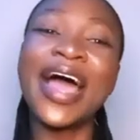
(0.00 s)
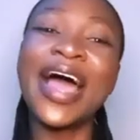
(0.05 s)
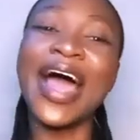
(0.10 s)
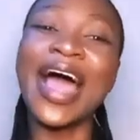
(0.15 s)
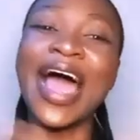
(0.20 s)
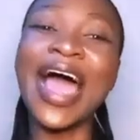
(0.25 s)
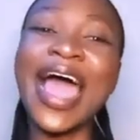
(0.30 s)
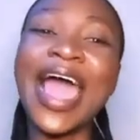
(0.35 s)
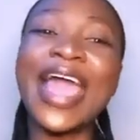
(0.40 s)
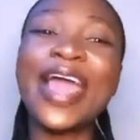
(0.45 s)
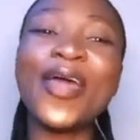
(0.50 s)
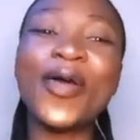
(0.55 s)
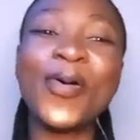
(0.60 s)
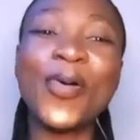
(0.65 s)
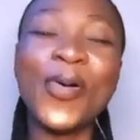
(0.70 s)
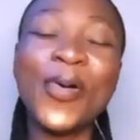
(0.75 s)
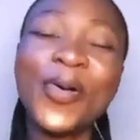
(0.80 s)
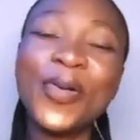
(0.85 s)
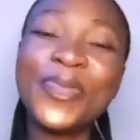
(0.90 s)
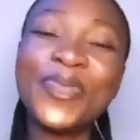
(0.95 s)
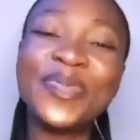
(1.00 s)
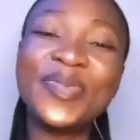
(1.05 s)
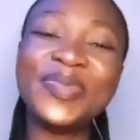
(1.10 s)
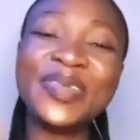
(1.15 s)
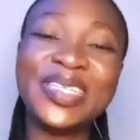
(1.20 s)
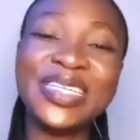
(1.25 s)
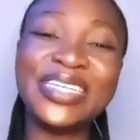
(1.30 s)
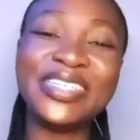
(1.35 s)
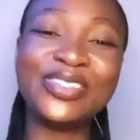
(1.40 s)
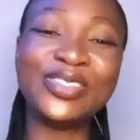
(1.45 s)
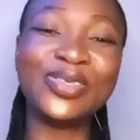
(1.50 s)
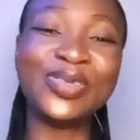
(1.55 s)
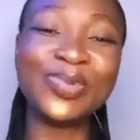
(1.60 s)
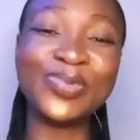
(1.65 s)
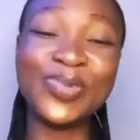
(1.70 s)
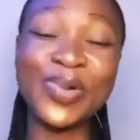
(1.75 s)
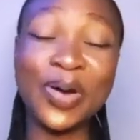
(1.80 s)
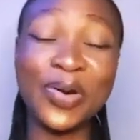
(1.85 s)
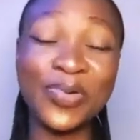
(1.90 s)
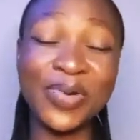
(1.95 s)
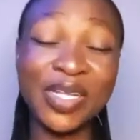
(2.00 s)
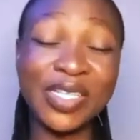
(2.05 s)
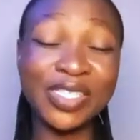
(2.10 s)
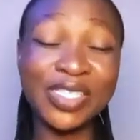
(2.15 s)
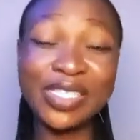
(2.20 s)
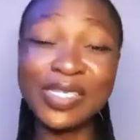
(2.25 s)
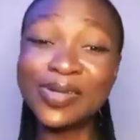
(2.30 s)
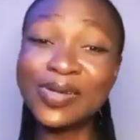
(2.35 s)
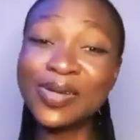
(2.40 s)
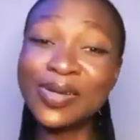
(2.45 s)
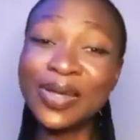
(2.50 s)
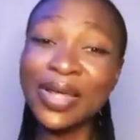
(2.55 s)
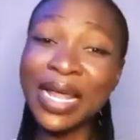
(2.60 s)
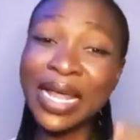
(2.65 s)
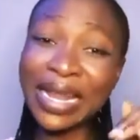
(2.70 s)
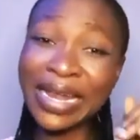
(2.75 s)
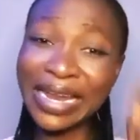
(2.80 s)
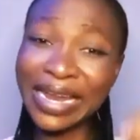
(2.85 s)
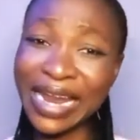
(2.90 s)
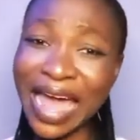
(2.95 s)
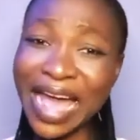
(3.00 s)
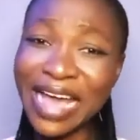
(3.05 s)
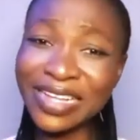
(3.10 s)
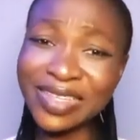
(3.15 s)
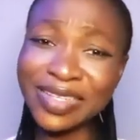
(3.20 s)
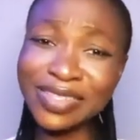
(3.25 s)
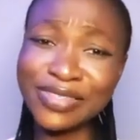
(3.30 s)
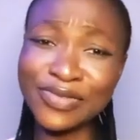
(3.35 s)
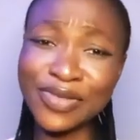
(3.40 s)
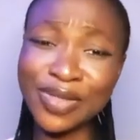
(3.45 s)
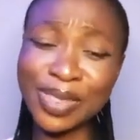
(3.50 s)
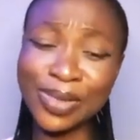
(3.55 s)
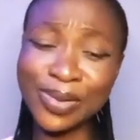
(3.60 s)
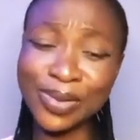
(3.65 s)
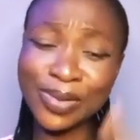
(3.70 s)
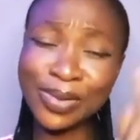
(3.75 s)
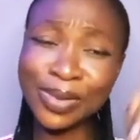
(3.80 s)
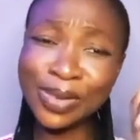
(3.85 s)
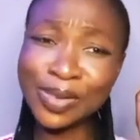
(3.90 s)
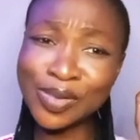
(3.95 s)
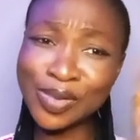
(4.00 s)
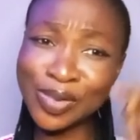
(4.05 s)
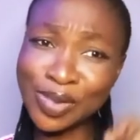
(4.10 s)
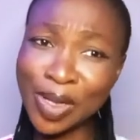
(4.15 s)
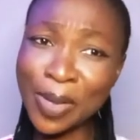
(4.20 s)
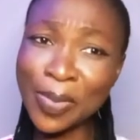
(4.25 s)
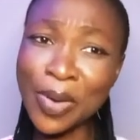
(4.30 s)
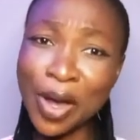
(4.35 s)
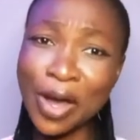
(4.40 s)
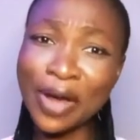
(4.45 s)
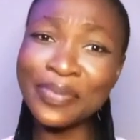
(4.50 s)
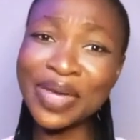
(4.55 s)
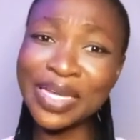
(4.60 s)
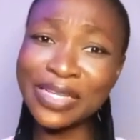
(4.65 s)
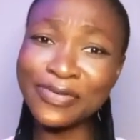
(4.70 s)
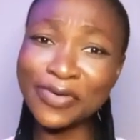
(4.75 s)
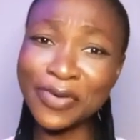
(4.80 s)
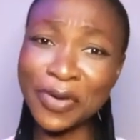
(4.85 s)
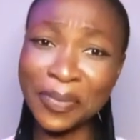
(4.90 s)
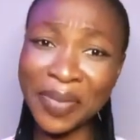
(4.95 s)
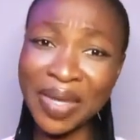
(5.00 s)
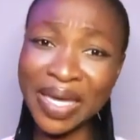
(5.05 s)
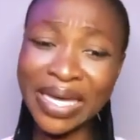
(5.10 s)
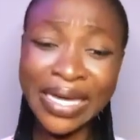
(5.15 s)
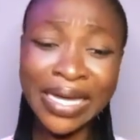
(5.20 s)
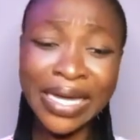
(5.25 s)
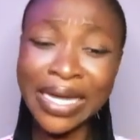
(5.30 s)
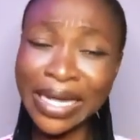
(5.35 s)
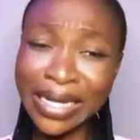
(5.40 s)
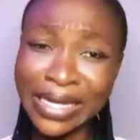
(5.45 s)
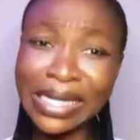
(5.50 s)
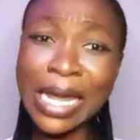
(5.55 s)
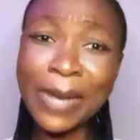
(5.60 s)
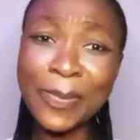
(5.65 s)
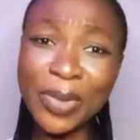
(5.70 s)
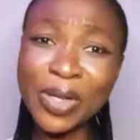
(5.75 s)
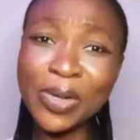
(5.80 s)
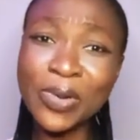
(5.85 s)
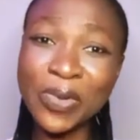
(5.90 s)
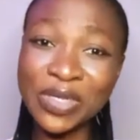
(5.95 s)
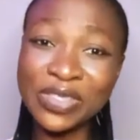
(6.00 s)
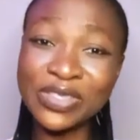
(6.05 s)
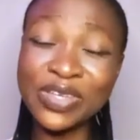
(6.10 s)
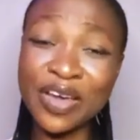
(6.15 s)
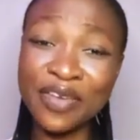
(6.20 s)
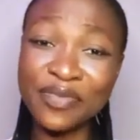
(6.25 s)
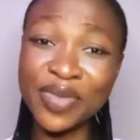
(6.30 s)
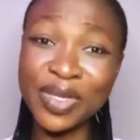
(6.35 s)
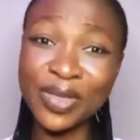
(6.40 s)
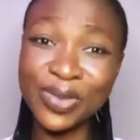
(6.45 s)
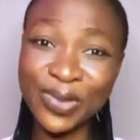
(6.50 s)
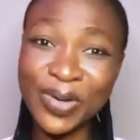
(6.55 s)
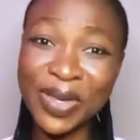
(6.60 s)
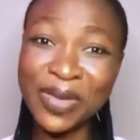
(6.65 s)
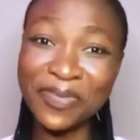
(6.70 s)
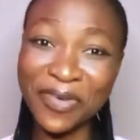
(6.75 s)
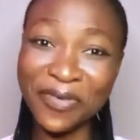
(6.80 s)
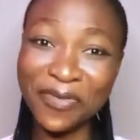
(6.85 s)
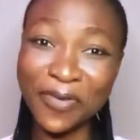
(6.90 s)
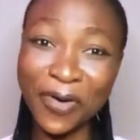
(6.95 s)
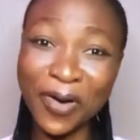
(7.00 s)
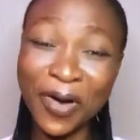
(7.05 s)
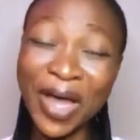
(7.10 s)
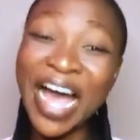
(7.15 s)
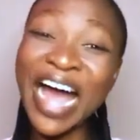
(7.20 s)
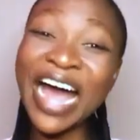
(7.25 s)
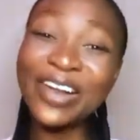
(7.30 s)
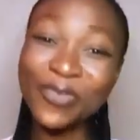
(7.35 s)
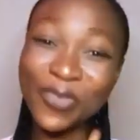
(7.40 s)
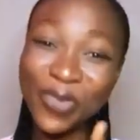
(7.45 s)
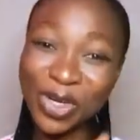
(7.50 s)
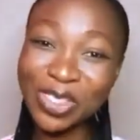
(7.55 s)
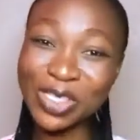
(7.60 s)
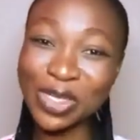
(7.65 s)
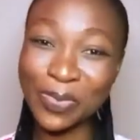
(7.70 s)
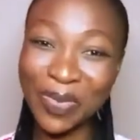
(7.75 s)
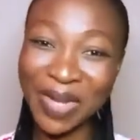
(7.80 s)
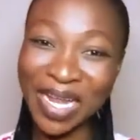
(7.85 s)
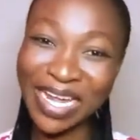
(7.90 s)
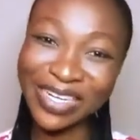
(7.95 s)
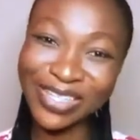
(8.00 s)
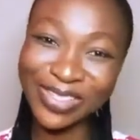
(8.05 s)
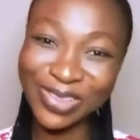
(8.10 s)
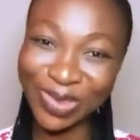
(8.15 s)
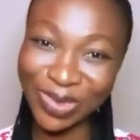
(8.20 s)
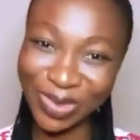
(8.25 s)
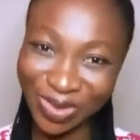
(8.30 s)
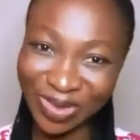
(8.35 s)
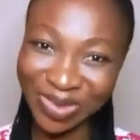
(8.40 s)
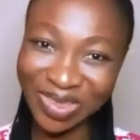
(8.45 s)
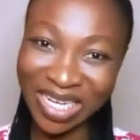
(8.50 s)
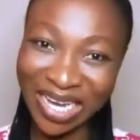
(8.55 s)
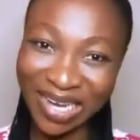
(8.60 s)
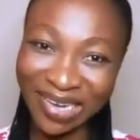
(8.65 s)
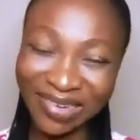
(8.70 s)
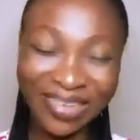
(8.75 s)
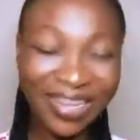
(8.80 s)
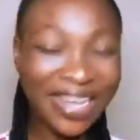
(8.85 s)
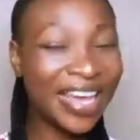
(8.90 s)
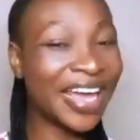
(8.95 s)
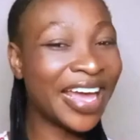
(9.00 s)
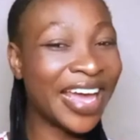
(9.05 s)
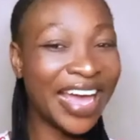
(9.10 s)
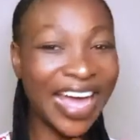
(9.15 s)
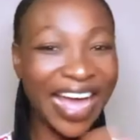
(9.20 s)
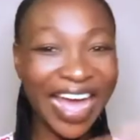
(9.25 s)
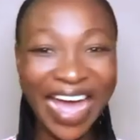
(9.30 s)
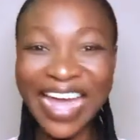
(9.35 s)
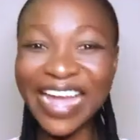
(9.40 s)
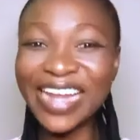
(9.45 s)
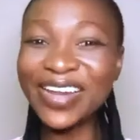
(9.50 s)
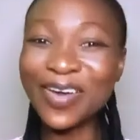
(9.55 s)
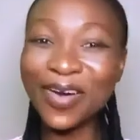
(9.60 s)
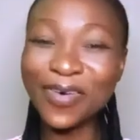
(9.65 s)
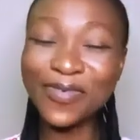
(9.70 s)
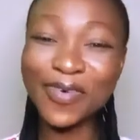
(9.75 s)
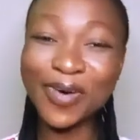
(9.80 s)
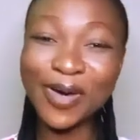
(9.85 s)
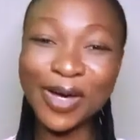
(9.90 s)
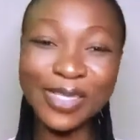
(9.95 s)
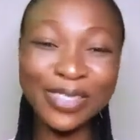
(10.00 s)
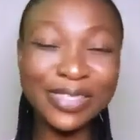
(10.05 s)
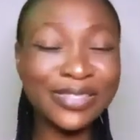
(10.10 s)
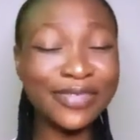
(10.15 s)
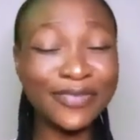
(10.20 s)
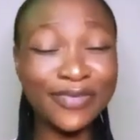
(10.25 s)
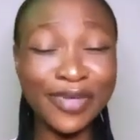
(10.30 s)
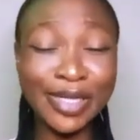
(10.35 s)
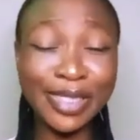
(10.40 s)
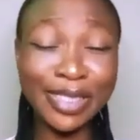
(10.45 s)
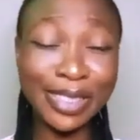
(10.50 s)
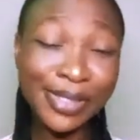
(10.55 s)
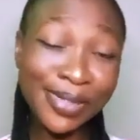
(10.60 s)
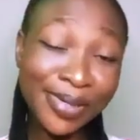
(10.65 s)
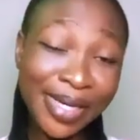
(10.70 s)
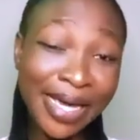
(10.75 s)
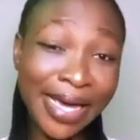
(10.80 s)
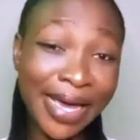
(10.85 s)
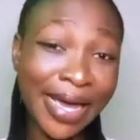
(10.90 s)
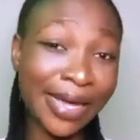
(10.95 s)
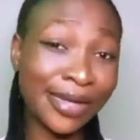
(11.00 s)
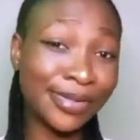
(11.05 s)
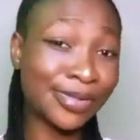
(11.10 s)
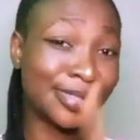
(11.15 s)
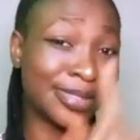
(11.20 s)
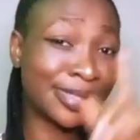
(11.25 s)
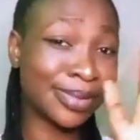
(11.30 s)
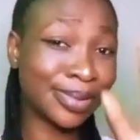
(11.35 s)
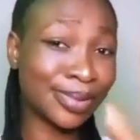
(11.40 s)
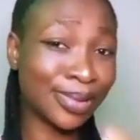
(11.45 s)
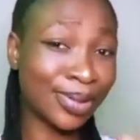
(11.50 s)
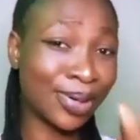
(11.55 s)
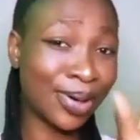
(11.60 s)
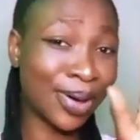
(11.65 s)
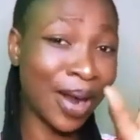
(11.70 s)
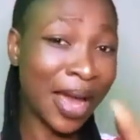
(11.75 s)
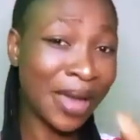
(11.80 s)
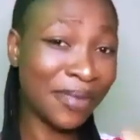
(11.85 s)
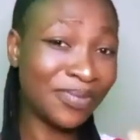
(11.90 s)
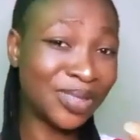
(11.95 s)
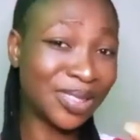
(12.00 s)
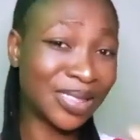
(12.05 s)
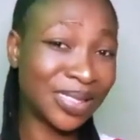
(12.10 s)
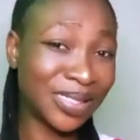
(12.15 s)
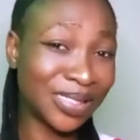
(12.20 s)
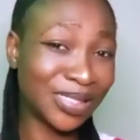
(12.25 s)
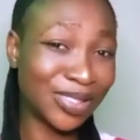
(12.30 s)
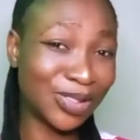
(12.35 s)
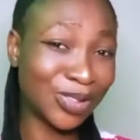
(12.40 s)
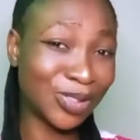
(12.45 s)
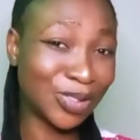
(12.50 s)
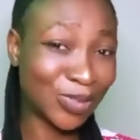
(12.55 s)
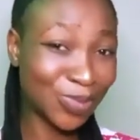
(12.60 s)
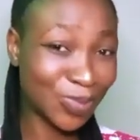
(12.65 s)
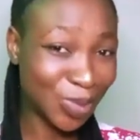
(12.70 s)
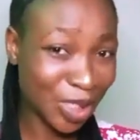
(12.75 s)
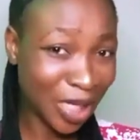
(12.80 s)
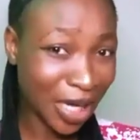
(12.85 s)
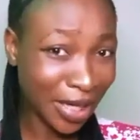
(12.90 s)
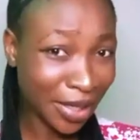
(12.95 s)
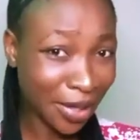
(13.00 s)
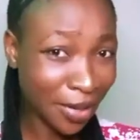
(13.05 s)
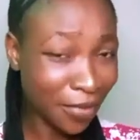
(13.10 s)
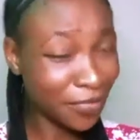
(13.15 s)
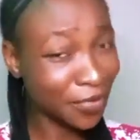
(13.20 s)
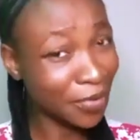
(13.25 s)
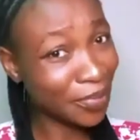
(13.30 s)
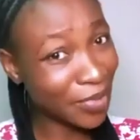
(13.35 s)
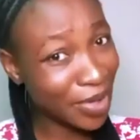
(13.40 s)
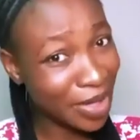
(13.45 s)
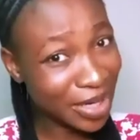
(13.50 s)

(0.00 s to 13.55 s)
I hope this do well with you. Like this video, drop comments for me. Let me know what you have been doing before and what you're planning to do now. And of course, if you're new here, subscribe to this YouTube channel for more